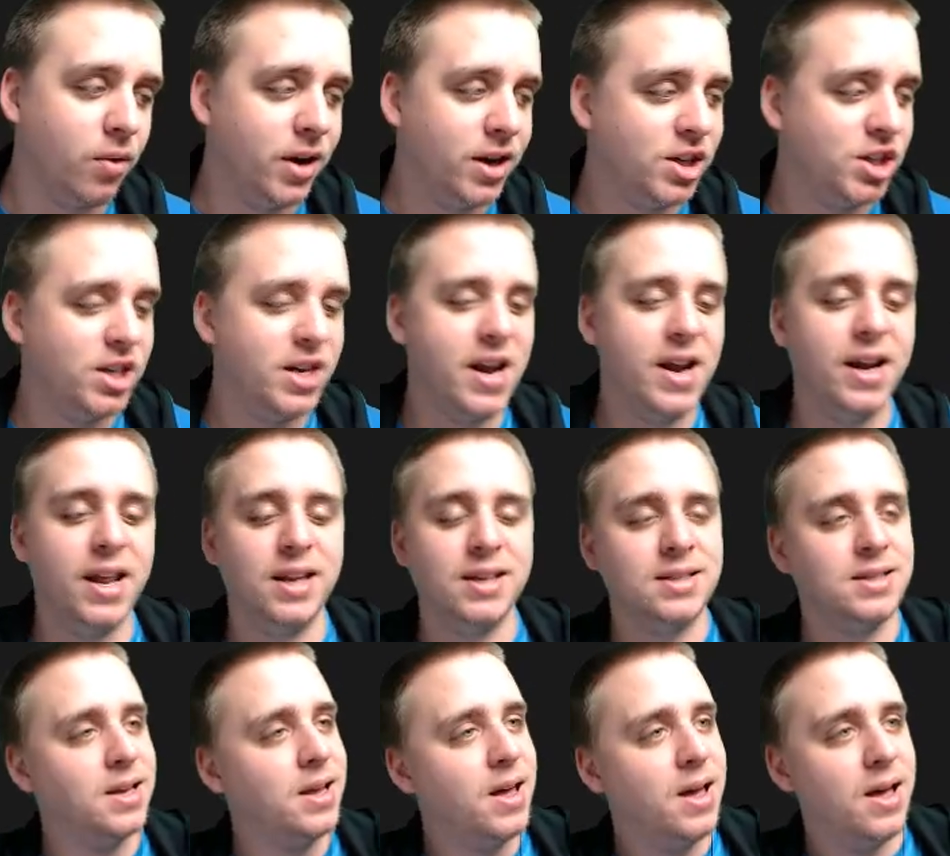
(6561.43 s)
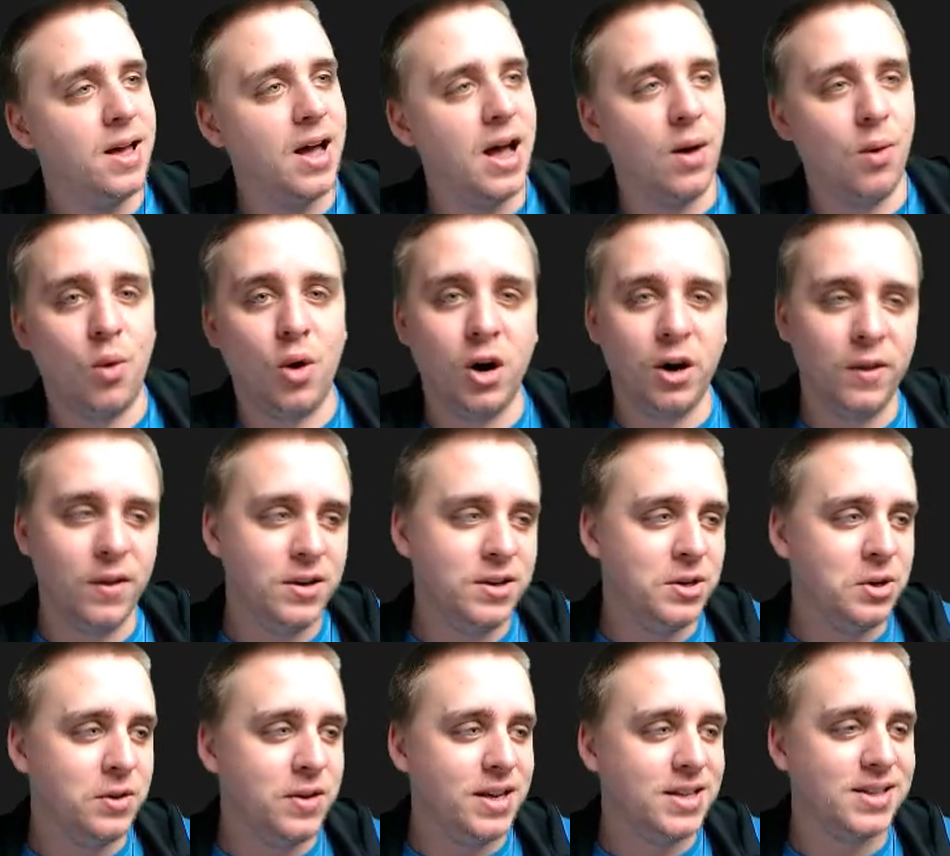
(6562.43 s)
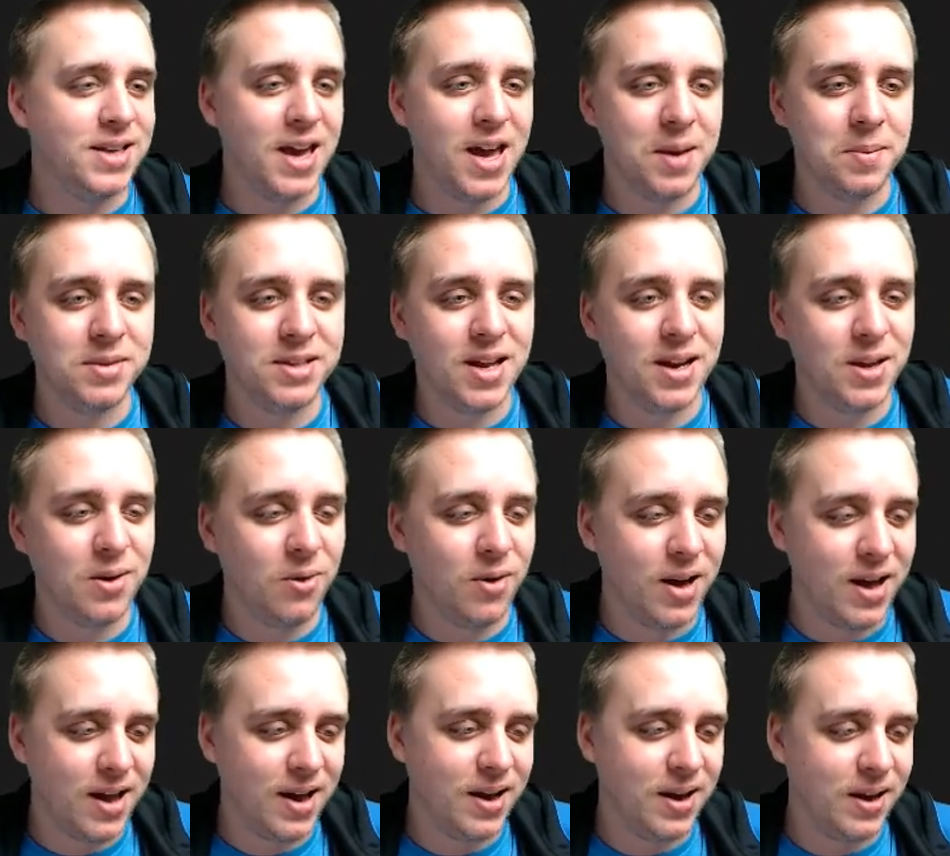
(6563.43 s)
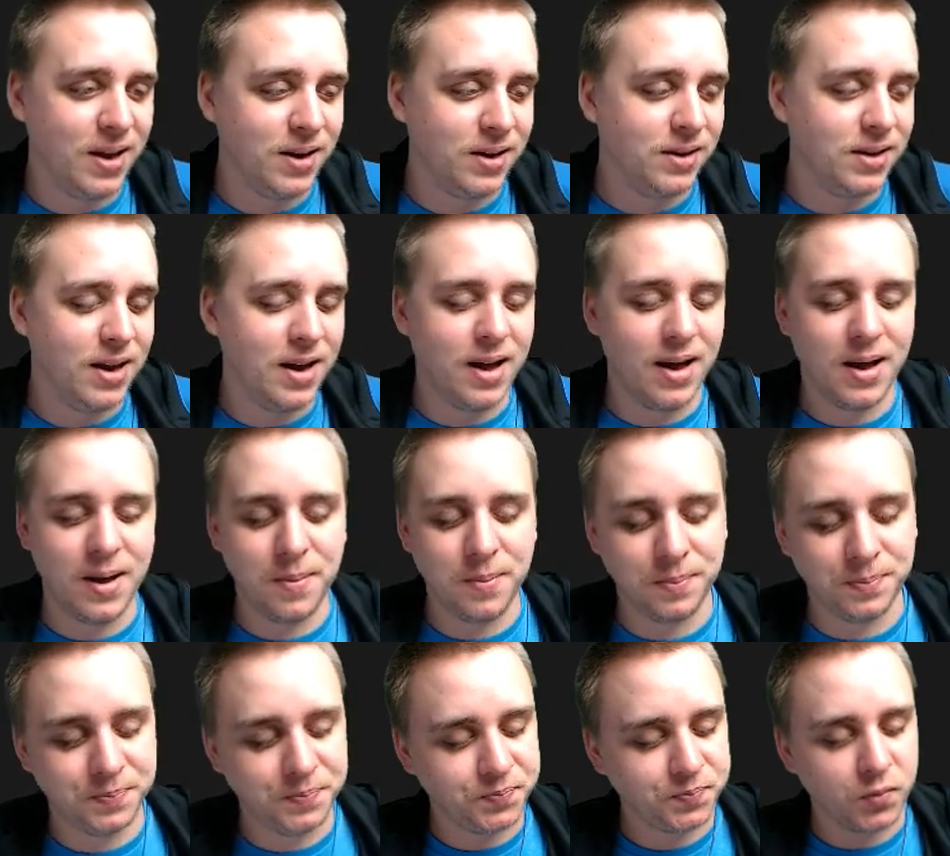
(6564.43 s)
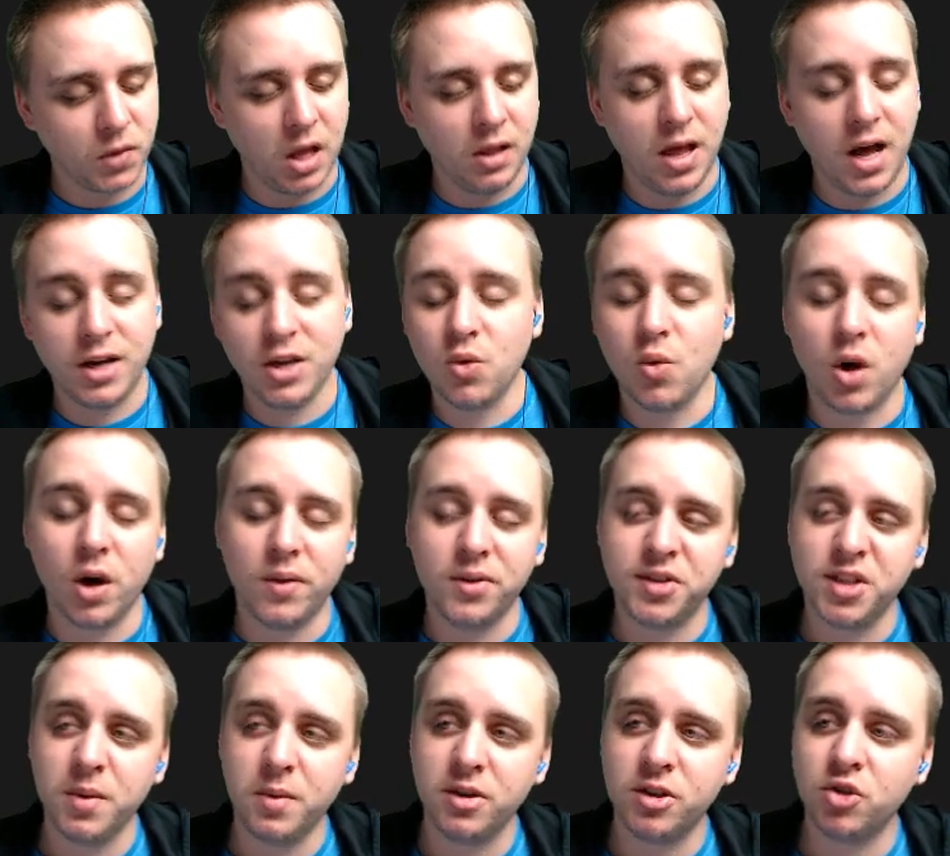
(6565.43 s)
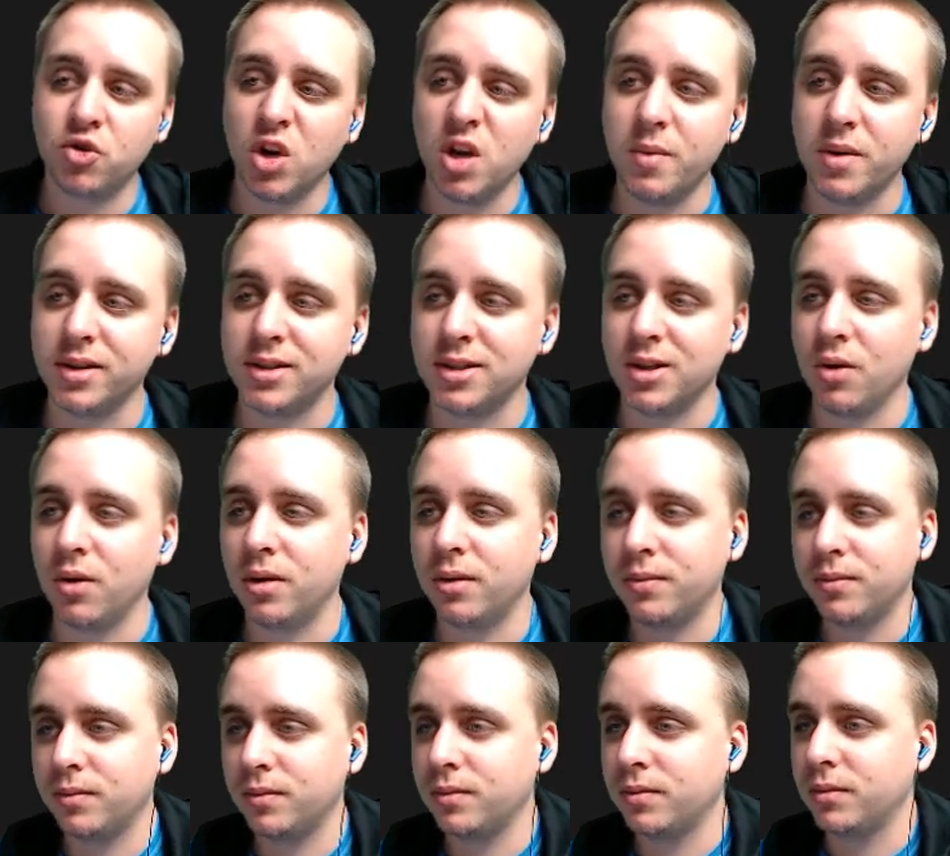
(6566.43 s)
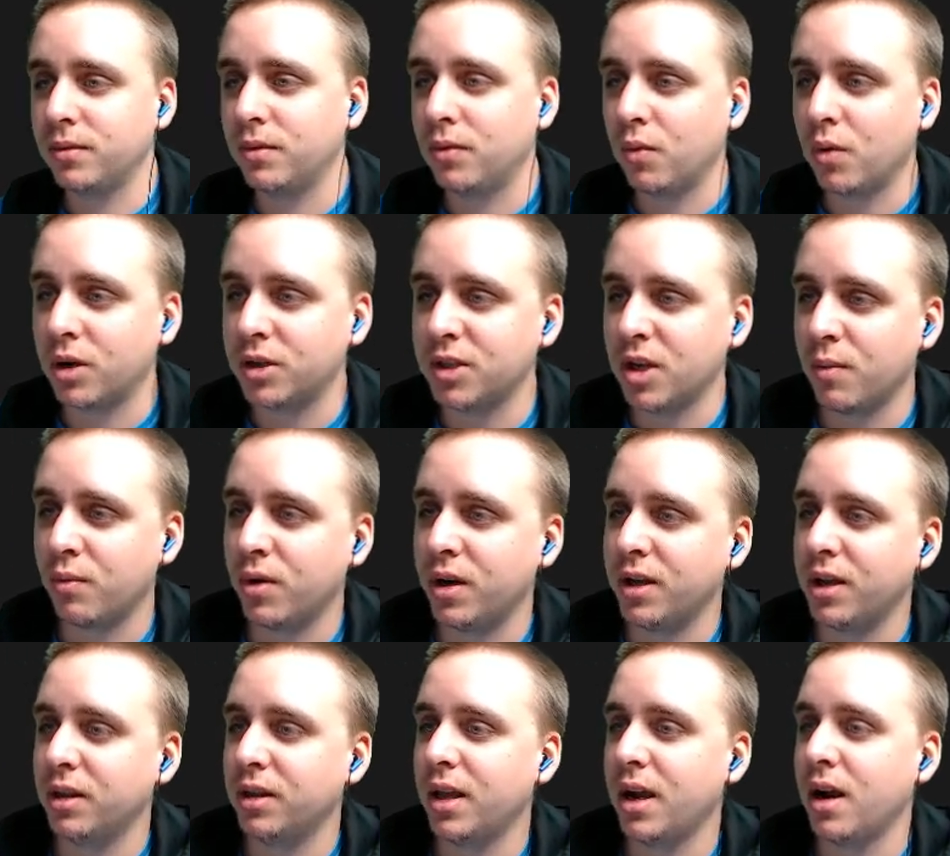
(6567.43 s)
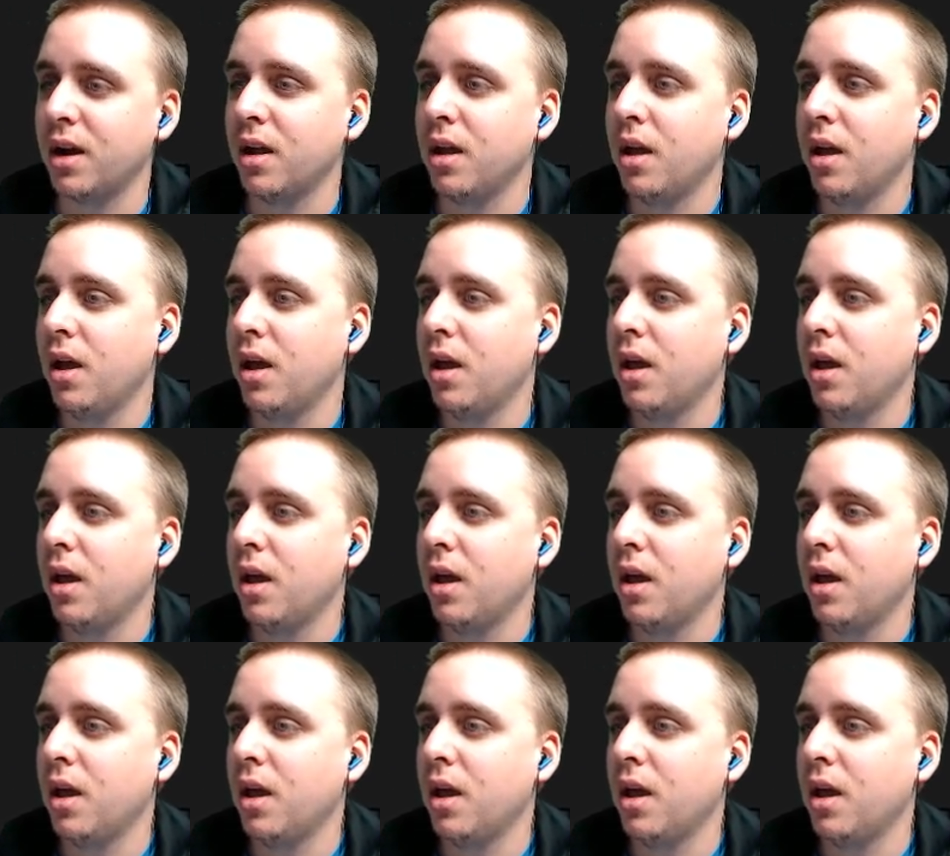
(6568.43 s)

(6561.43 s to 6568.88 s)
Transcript: I appreciate it. I wanted to do these games anyway, and a lot of you wanted to see me stream it, so it works out pretty good there.